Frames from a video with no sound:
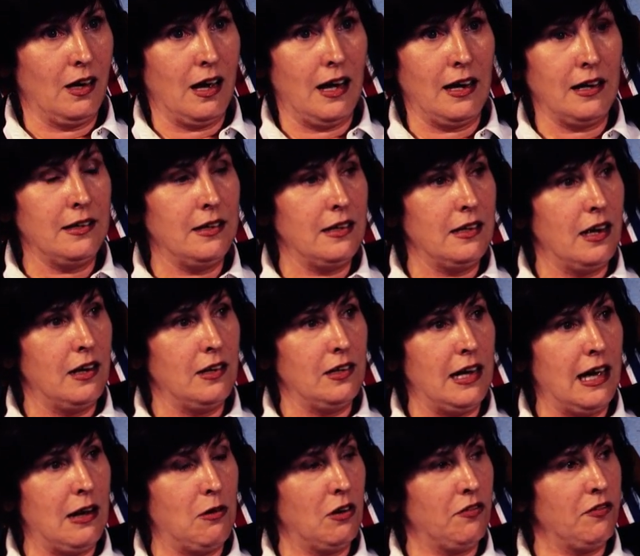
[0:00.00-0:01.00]
And
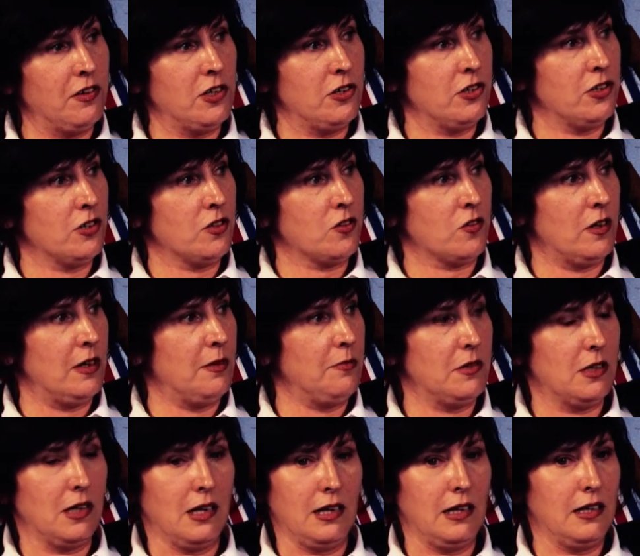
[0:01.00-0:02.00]
now I finish a
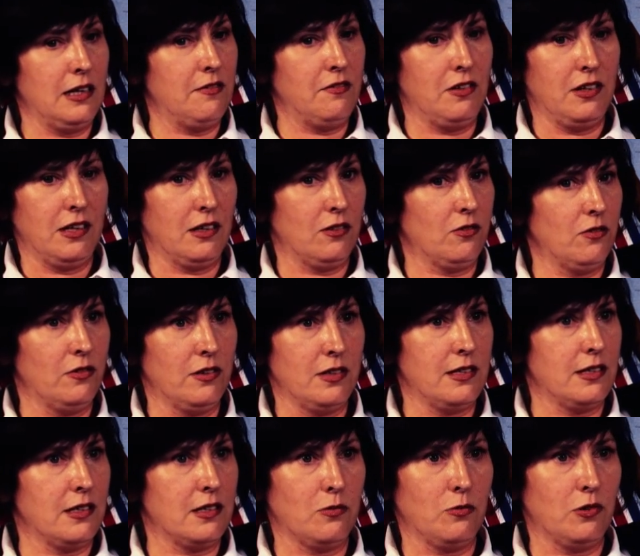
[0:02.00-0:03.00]
script and I never think, oh,
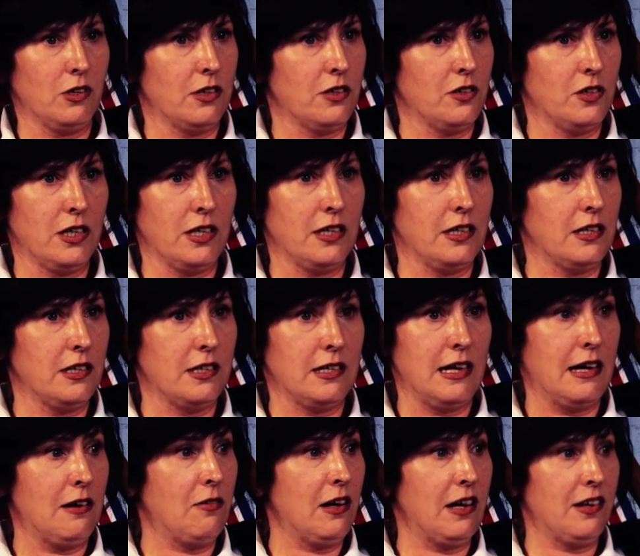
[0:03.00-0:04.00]
this is a work of genius.
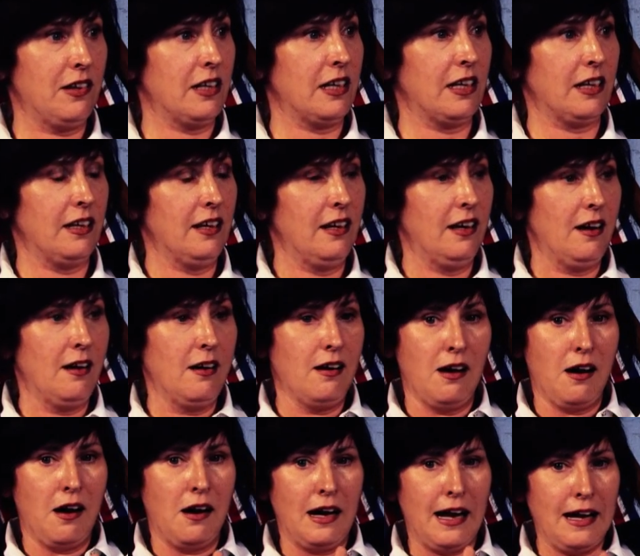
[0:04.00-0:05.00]
Now I think,
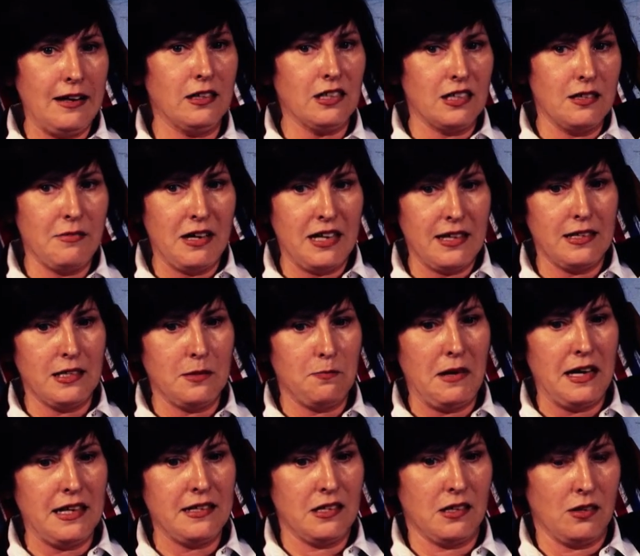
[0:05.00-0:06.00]
how can I make this
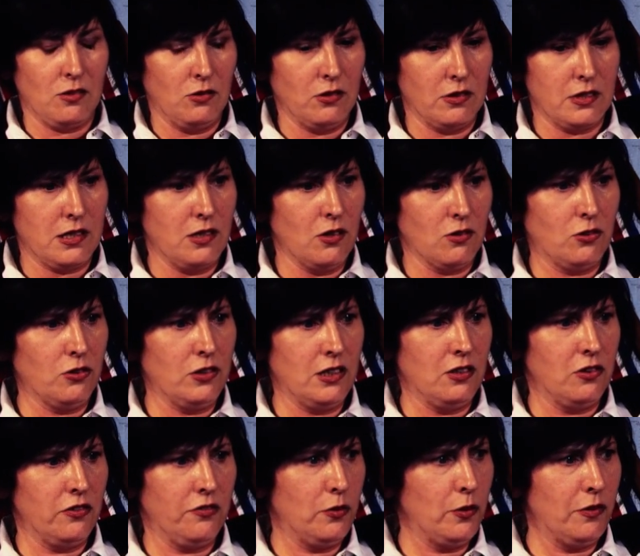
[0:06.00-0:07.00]
better? Oh, it's not good
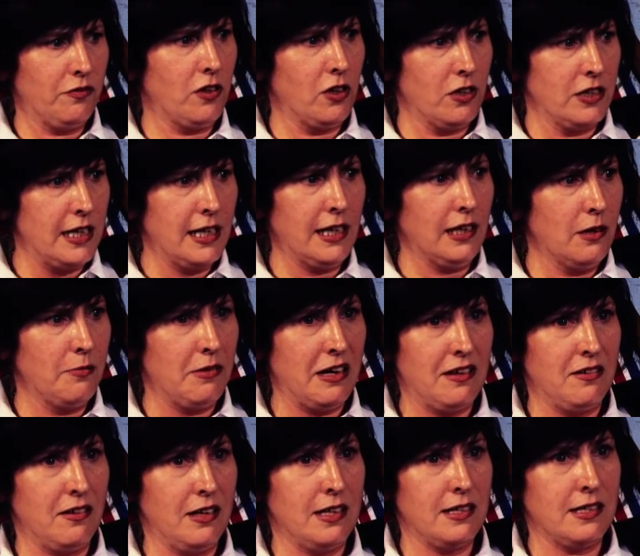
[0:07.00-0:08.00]
enough, oh, I've got a niggle
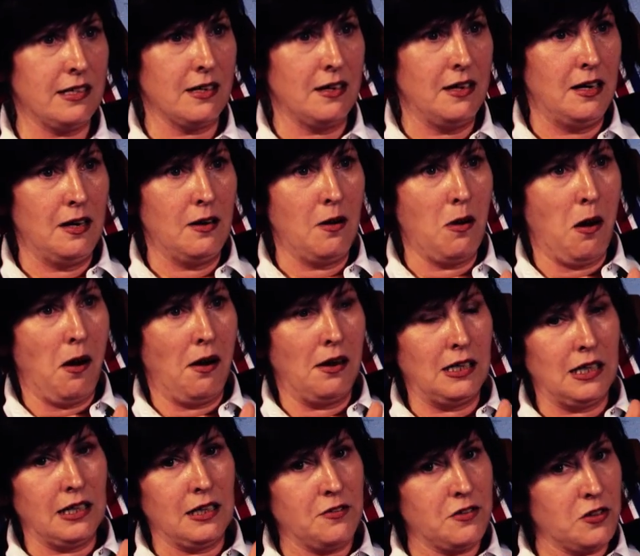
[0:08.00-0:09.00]
about this.
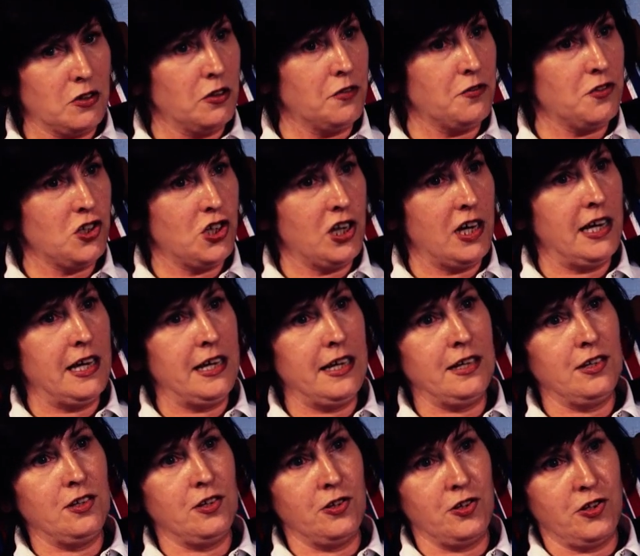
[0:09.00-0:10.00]
And I've sort of
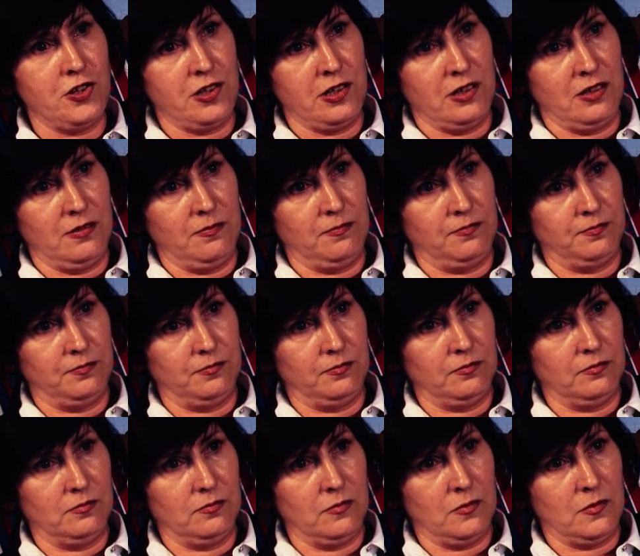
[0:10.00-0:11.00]
changed.
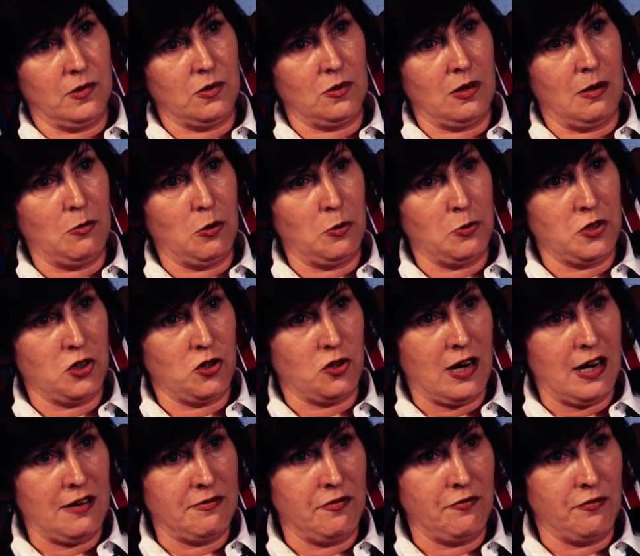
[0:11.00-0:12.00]
So I'm always
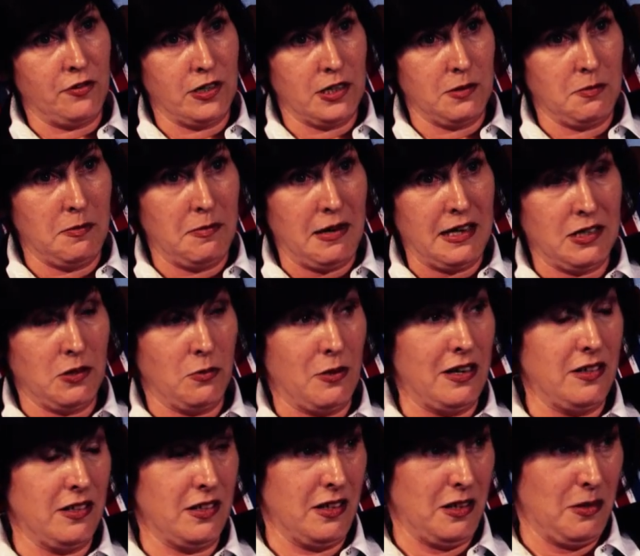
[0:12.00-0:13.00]
striving for it to be better,
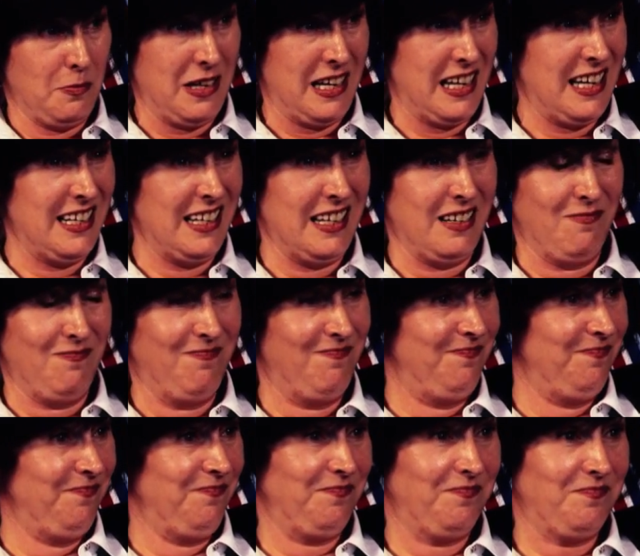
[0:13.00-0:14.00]
whereas at the beginning,
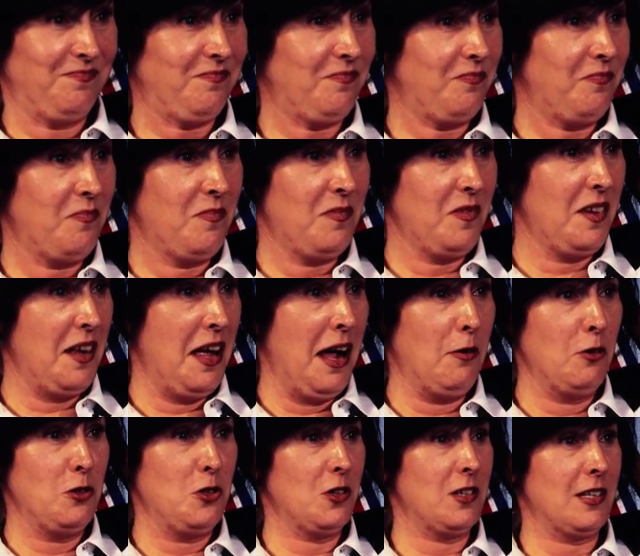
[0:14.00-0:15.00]

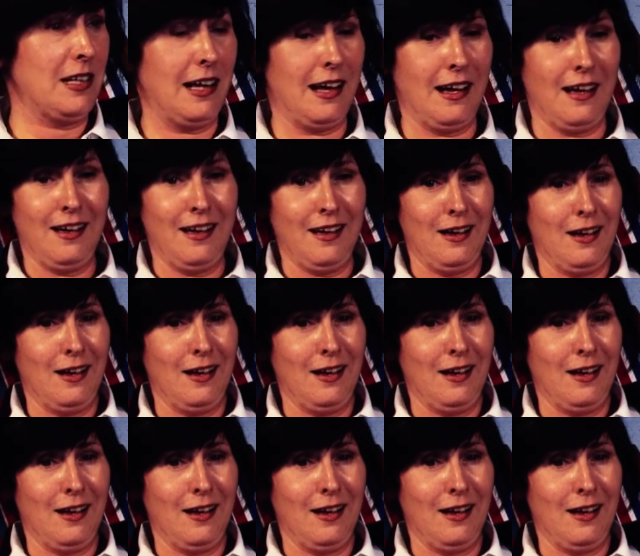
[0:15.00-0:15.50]
I was just like,